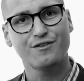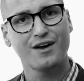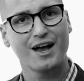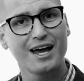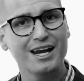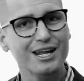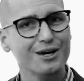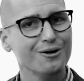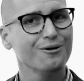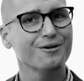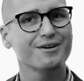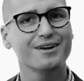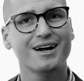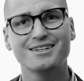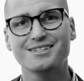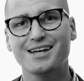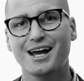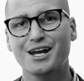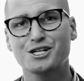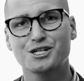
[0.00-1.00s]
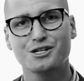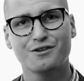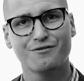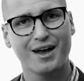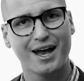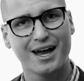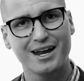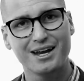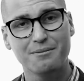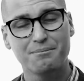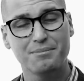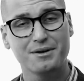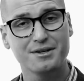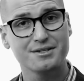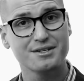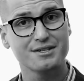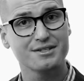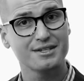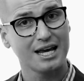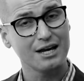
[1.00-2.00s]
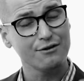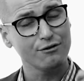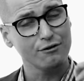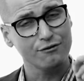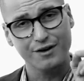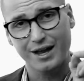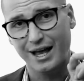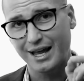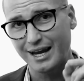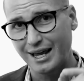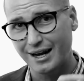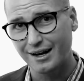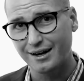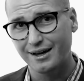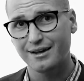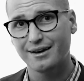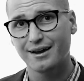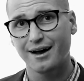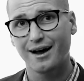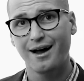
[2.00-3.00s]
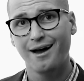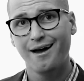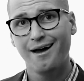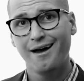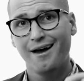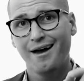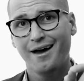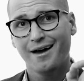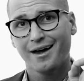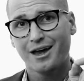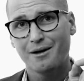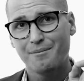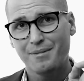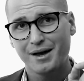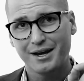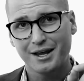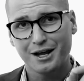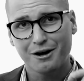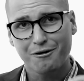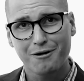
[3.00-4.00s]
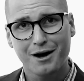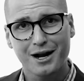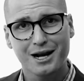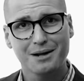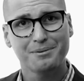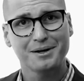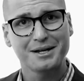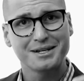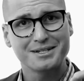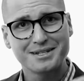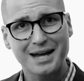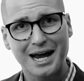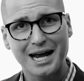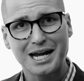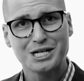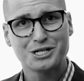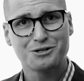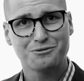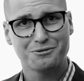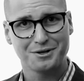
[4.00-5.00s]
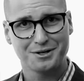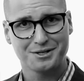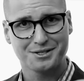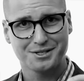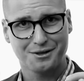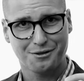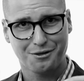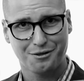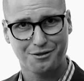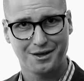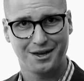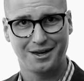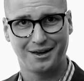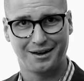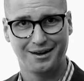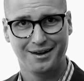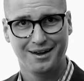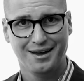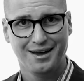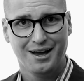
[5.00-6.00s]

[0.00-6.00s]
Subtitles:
for any organization, for any business, even for any leader, can be an incredibly dangerous thing.